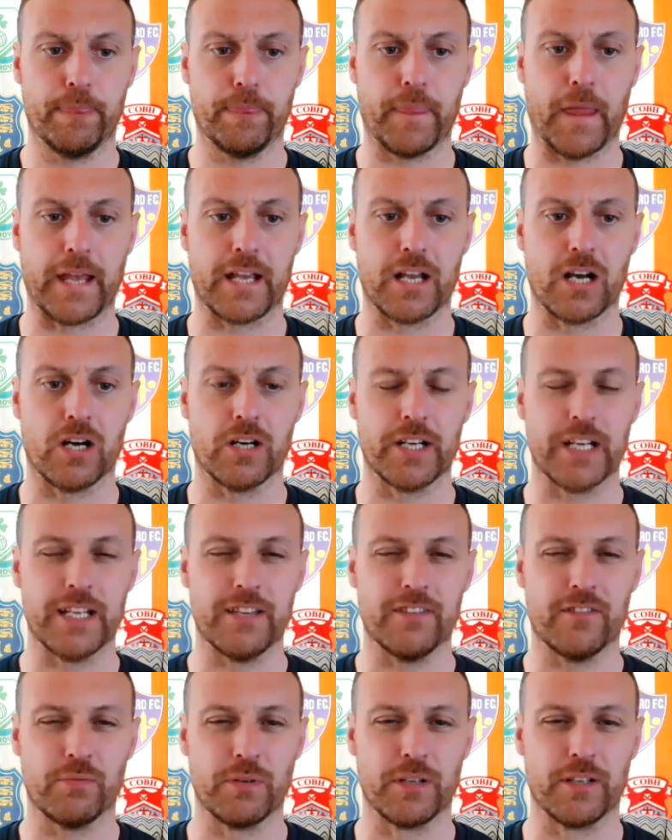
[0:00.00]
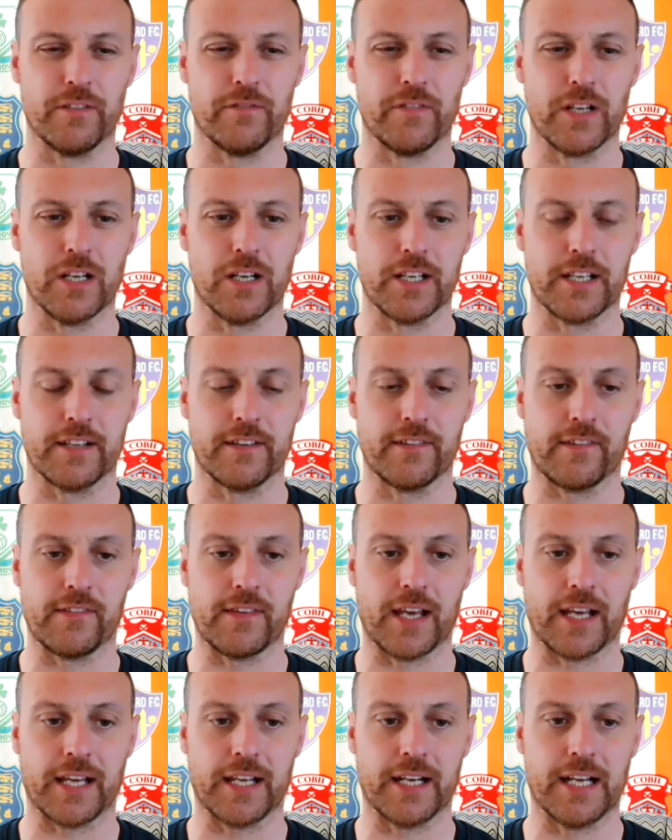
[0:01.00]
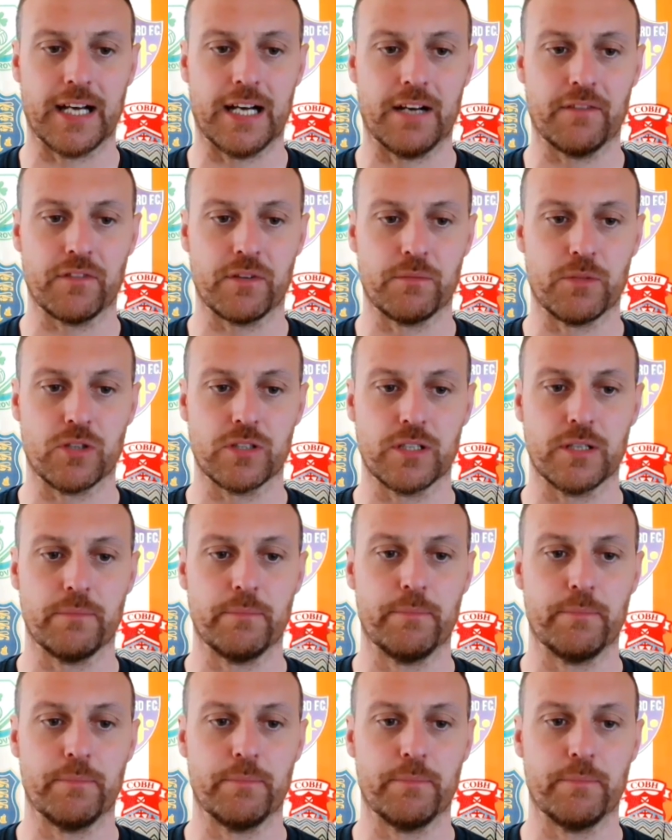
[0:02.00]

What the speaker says: they got into it, if you like, in the second half, the more they